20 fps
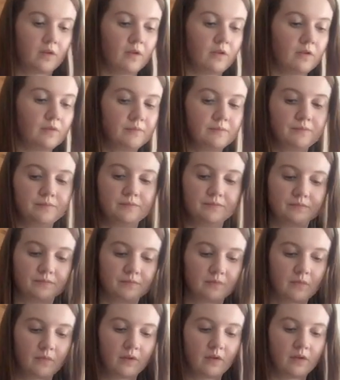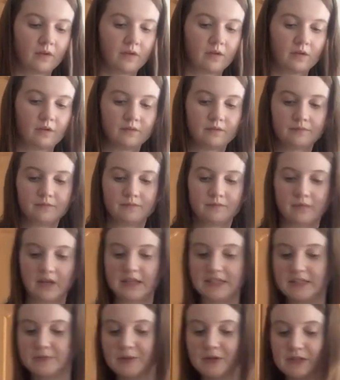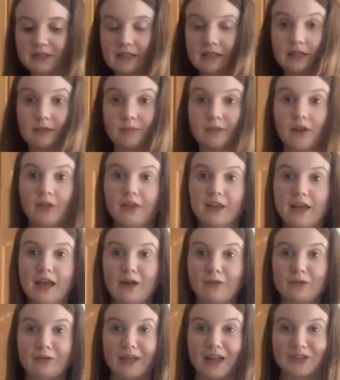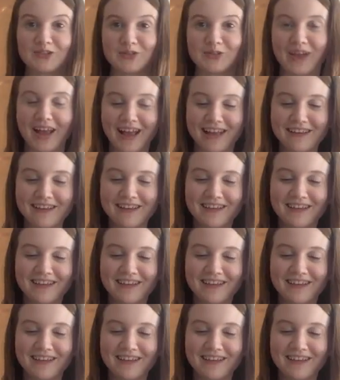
I spilled a little bit on the counter, that's okay.